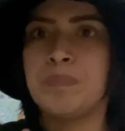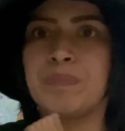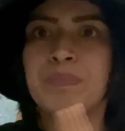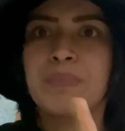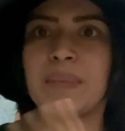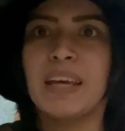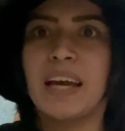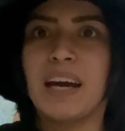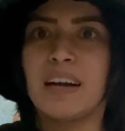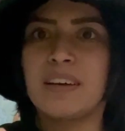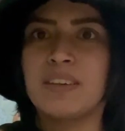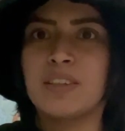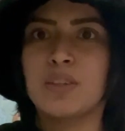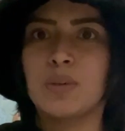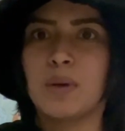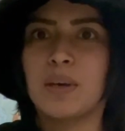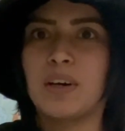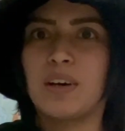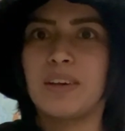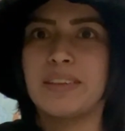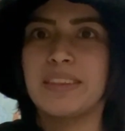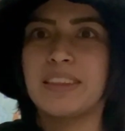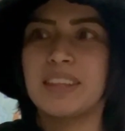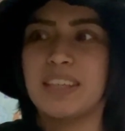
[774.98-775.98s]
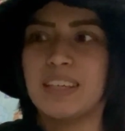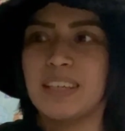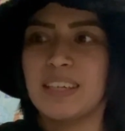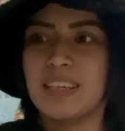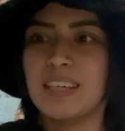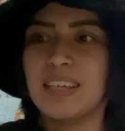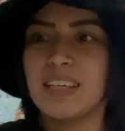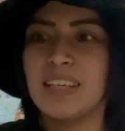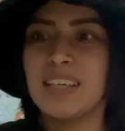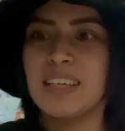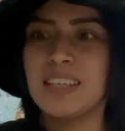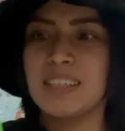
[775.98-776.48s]
Yeah, so I got
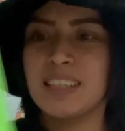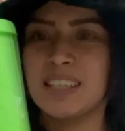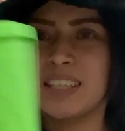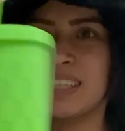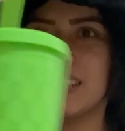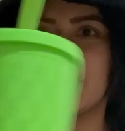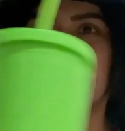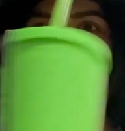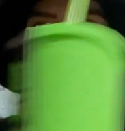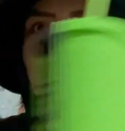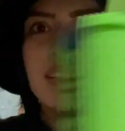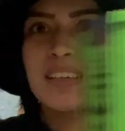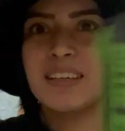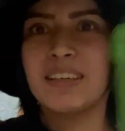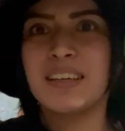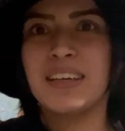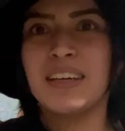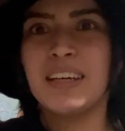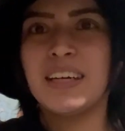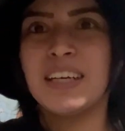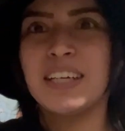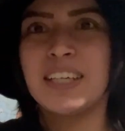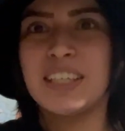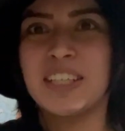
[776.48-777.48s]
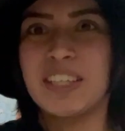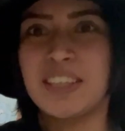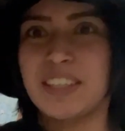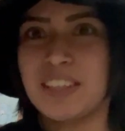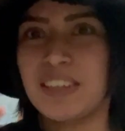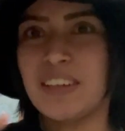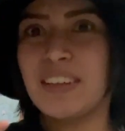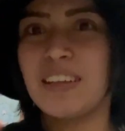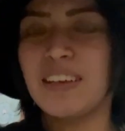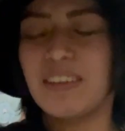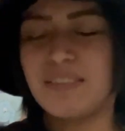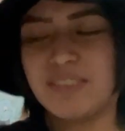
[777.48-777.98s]
this. She's
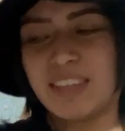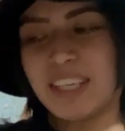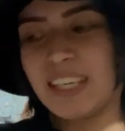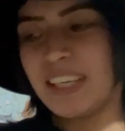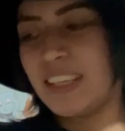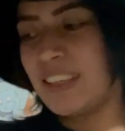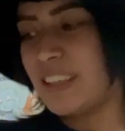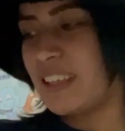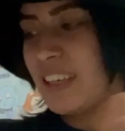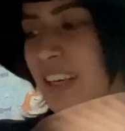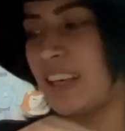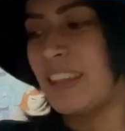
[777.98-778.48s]
gonna love that.